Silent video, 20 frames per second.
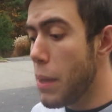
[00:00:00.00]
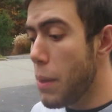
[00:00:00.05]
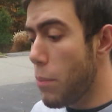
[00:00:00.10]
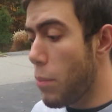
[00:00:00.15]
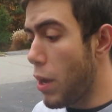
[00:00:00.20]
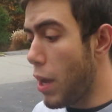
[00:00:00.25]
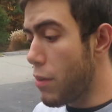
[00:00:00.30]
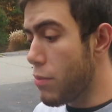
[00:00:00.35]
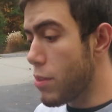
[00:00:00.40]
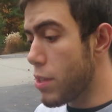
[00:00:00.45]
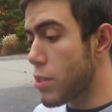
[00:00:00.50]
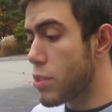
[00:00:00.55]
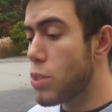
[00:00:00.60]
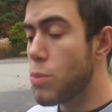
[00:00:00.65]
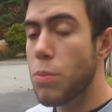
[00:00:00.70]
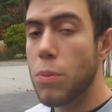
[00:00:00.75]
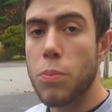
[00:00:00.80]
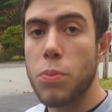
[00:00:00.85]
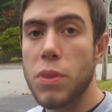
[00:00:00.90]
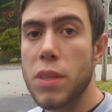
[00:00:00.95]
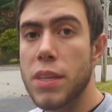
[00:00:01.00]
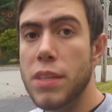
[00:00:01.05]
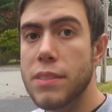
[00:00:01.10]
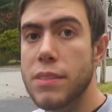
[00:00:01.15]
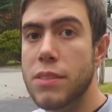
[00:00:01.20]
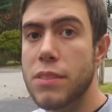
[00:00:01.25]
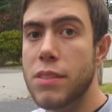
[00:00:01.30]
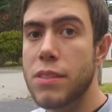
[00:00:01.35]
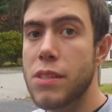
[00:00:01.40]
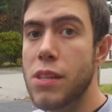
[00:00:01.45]
But I'm really super
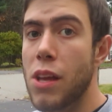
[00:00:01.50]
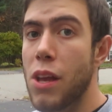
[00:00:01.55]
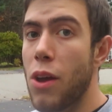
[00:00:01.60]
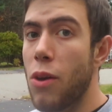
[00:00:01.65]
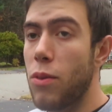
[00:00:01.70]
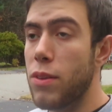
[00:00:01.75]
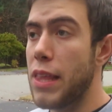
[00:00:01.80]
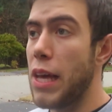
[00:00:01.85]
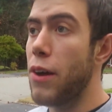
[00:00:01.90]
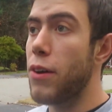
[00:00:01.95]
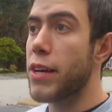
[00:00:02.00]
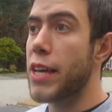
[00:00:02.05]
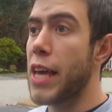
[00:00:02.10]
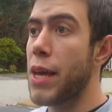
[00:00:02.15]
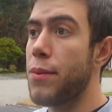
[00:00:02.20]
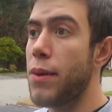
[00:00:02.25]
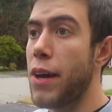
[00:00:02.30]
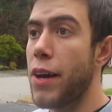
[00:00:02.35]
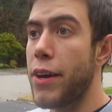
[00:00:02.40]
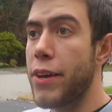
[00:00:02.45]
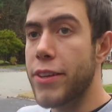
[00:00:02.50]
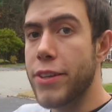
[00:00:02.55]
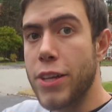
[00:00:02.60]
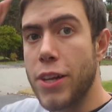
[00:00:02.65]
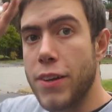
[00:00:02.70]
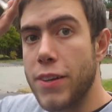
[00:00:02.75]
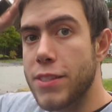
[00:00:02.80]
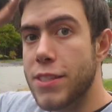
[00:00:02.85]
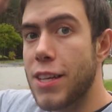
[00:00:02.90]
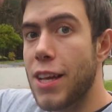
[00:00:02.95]
pleased with how it came out. You
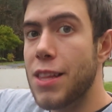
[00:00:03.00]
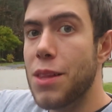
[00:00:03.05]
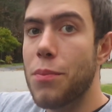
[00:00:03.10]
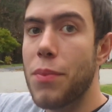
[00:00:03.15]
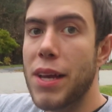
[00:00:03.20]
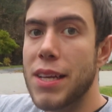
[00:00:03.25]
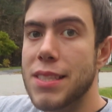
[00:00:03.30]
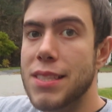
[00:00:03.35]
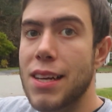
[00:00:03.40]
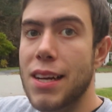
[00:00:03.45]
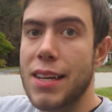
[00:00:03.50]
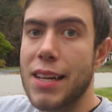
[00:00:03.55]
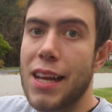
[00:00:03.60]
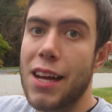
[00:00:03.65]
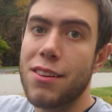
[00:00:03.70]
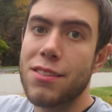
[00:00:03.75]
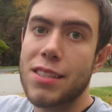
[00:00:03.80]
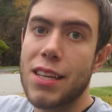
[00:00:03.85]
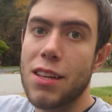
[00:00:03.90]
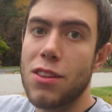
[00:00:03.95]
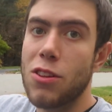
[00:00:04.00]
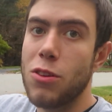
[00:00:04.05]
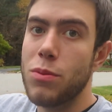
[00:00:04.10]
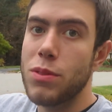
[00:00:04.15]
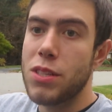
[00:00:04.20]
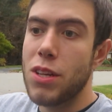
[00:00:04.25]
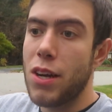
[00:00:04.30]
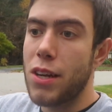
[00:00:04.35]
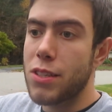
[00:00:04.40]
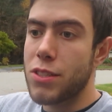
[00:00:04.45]
know, it's not the best lighting out. It's getting a little
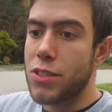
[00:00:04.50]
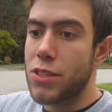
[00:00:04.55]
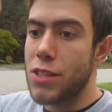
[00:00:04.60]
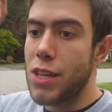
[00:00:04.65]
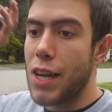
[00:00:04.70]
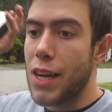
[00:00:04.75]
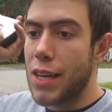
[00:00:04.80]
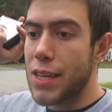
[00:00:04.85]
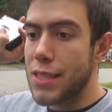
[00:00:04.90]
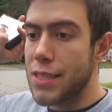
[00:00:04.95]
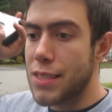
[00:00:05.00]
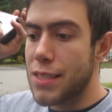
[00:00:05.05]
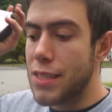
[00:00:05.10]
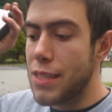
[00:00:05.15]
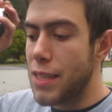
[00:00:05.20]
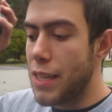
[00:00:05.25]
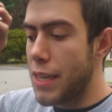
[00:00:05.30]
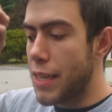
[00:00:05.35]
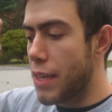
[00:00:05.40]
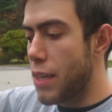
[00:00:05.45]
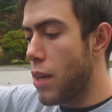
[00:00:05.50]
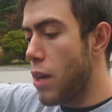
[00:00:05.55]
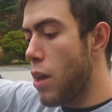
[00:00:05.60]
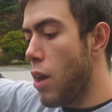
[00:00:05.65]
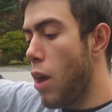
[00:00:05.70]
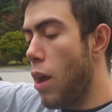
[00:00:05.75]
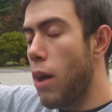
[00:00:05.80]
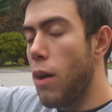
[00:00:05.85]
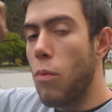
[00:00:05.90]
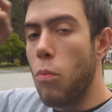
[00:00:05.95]
bit dark, so you're not going to see like
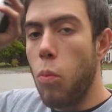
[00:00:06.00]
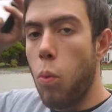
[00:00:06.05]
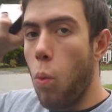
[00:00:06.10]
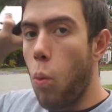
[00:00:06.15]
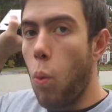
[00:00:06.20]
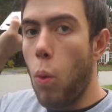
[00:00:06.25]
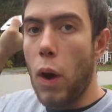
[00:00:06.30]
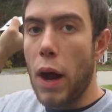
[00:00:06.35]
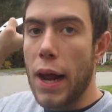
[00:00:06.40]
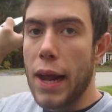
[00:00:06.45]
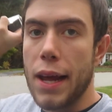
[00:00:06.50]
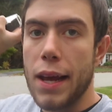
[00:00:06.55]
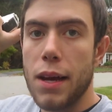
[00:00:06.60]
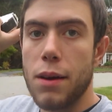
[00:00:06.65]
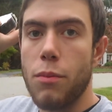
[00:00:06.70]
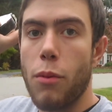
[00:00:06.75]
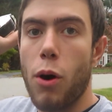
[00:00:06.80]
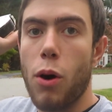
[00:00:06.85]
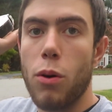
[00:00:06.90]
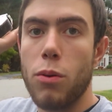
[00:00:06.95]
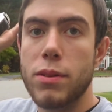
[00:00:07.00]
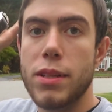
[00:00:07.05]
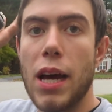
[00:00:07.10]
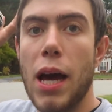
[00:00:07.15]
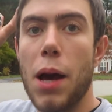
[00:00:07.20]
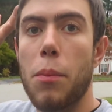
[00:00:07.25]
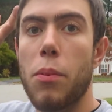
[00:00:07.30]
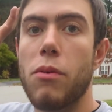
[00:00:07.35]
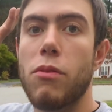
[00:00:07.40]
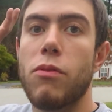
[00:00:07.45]
a whammo
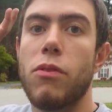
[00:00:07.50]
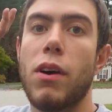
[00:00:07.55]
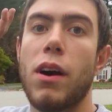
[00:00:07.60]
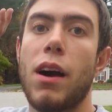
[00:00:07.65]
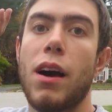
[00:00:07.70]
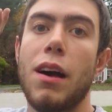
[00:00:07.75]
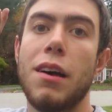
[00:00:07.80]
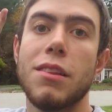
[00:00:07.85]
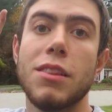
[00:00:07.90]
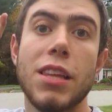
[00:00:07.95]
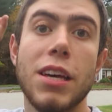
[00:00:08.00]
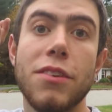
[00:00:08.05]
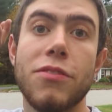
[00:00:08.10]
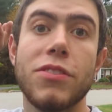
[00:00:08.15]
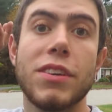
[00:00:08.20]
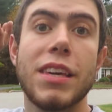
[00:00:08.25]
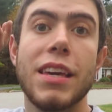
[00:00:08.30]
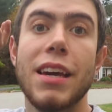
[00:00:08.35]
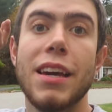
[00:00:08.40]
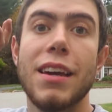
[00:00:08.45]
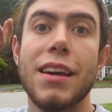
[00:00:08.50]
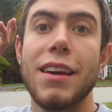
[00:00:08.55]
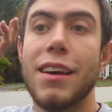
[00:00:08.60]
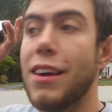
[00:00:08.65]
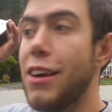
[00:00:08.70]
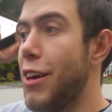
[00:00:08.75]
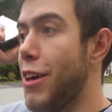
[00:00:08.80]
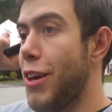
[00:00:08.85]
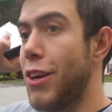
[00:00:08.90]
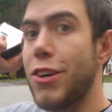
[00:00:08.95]
type of lift kit,
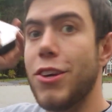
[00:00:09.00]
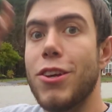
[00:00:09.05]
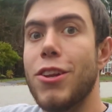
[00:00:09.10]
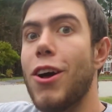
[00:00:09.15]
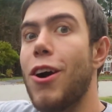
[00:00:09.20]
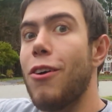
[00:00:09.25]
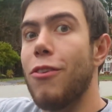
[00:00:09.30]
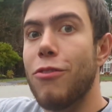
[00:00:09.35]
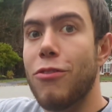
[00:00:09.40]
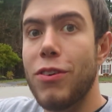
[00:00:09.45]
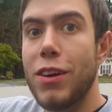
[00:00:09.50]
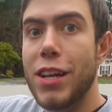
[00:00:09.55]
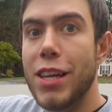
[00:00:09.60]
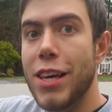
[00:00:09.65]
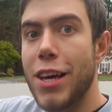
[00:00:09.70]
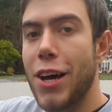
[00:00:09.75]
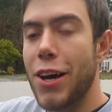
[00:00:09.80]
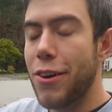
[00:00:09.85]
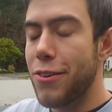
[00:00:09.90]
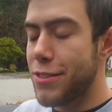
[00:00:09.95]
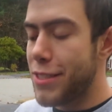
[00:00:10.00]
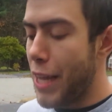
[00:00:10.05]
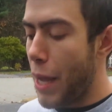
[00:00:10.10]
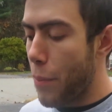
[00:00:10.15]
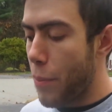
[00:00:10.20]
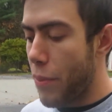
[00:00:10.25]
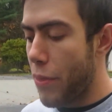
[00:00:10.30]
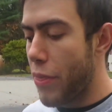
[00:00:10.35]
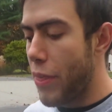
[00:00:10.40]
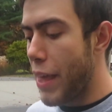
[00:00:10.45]
you know, video
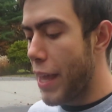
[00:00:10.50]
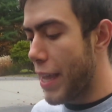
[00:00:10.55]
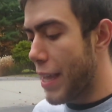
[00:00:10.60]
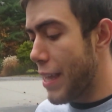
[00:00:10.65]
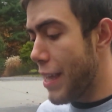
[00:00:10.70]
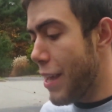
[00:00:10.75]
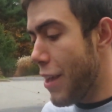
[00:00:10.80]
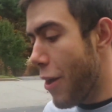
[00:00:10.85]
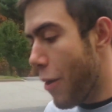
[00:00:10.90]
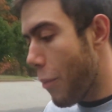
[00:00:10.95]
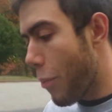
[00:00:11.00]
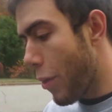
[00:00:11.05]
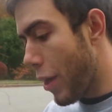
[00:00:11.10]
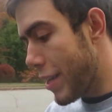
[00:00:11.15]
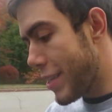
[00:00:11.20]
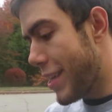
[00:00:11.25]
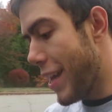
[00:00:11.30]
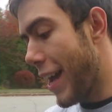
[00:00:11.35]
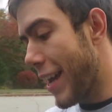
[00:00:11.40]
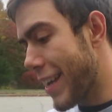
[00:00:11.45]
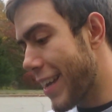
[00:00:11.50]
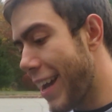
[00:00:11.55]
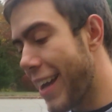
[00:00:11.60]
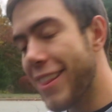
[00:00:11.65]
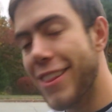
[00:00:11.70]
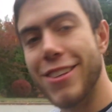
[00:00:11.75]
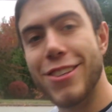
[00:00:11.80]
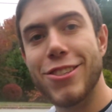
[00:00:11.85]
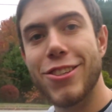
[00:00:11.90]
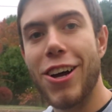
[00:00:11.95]
type of thing. Plus, I
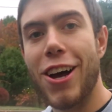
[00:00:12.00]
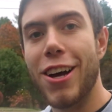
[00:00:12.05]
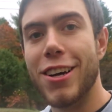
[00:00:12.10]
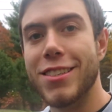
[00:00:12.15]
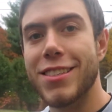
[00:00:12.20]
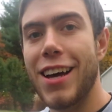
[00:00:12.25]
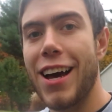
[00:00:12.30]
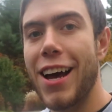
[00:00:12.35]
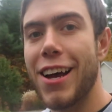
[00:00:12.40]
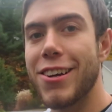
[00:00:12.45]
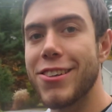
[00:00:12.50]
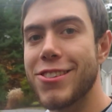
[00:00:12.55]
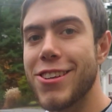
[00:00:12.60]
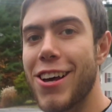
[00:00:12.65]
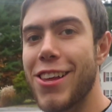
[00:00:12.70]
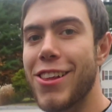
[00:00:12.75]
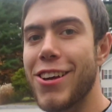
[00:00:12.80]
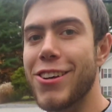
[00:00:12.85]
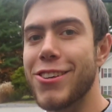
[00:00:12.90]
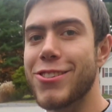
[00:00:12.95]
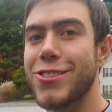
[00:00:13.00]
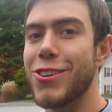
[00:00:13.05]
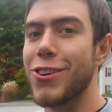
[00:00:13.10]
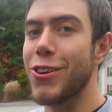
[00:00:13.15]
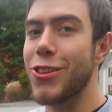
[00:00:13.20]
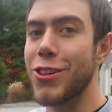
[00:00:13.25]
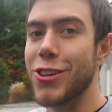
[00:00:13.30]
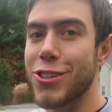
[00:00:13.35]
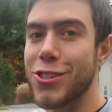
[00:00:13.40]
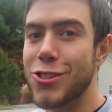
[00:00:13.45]
got the stock tires on there, so
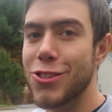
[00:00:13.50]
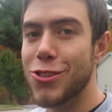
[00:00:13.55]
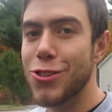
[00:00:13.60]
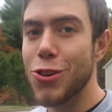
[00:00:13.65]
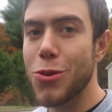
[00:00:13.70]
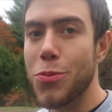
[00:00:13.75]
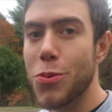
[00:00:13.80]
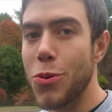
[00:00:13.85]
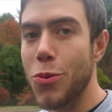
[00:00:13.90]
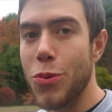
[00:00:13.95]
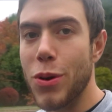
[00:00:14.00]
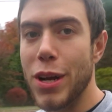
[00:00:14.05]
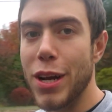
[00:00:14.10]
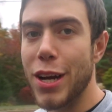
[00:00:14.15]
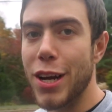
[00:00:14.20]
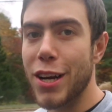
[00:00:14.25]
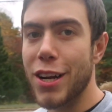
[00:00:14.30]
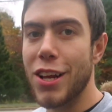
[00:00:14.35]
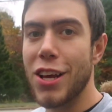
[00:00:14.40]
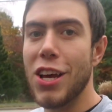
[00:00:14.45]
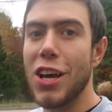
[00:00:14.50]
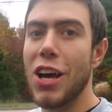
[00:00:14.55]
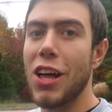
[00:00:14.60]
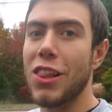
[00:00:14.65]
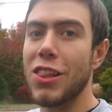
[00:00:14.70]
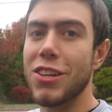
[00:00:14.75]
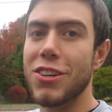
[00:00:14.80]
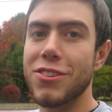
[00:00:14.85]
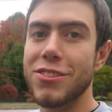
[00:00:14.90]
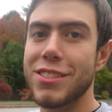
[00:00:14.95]
it looks super weird.
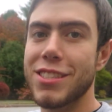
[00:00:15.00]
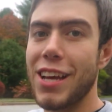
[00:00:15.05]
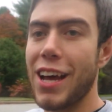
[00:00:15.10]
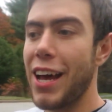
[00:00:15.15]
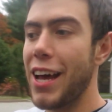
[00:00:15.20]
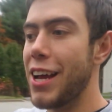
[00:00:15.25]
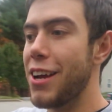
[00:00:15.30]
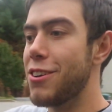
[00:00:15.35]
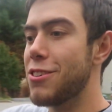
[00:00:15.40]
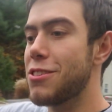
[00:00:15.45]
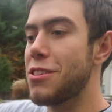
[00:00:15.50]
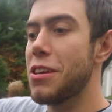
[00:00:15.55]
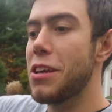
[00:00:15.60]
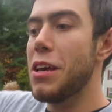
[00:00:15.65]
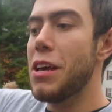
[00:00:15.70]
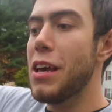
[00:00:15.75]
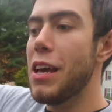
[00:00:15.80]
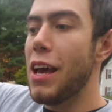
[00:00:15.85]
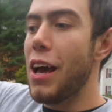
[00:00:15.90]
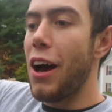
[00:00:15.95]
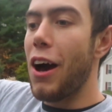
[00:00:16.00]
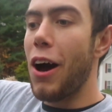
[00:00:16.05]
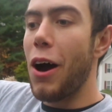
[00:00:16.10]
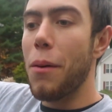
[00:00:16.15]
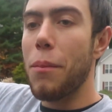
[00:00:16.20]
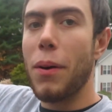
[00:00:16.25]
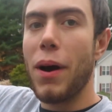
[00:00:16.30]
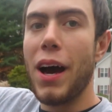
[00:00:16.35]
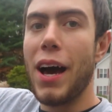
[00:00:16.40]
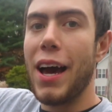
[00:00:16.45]
Little tires,
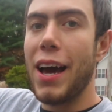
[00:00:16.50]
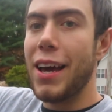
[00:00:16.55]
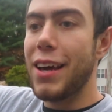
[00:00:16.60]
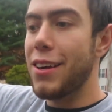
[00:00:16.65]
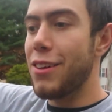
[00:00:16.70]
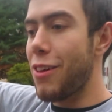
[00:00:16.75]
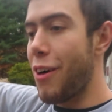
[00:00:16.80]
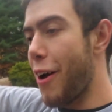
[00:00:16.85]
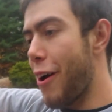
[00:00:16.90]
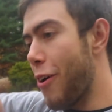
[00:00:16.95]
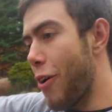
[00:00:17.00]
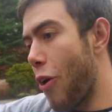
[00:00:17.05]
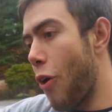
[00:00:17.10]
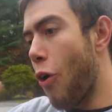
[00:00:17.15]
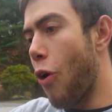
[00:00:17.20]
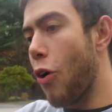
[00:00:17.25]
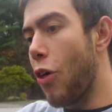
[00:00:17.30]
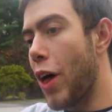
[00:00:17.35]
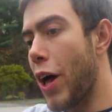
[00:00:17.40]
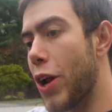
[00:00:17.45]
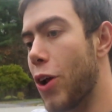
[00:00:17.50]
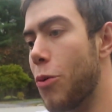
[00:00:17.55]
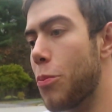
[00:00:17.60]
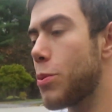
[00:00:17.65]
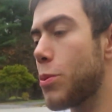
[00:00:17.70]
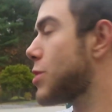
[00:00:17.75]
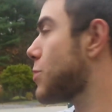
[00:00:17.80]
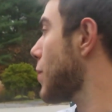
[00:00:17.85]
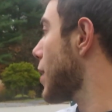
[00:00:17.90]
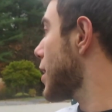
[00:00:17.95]
up high, a lot of
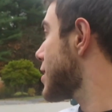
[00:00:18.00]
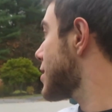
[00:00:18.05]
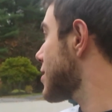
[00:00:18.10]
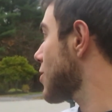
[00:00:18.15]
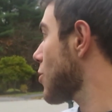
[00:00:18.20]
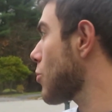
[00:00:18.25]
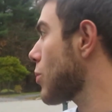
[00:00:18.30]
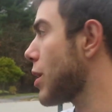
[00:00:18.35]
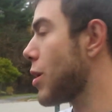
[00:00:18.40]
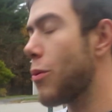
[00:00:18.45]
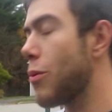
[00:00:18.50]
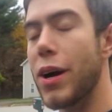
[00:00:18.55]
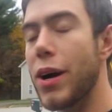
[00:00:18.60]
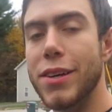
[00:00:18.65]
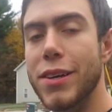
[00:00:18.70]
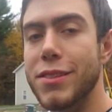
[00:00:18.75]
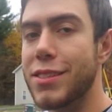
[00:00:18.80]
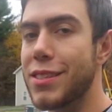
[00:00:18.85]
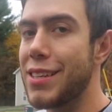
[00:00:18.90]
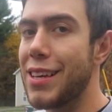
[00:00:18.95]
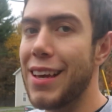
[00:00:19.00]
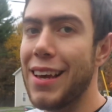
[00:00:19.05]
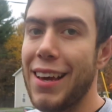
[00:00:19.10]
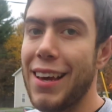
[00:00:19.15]
open space in the wheel wells.